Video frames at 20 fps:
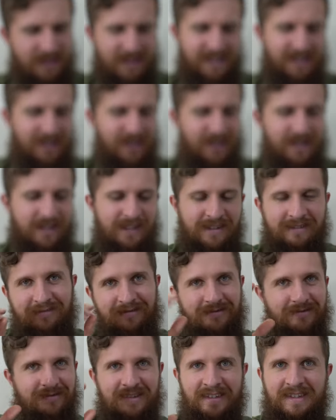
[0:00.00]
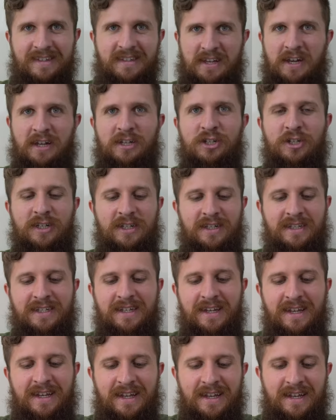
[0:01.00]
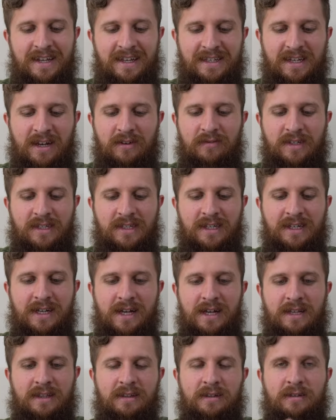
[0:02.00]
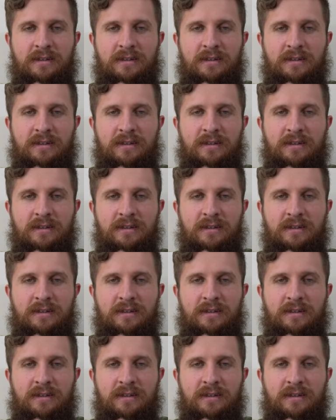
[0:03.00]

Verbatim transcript: little touches. It's obviously got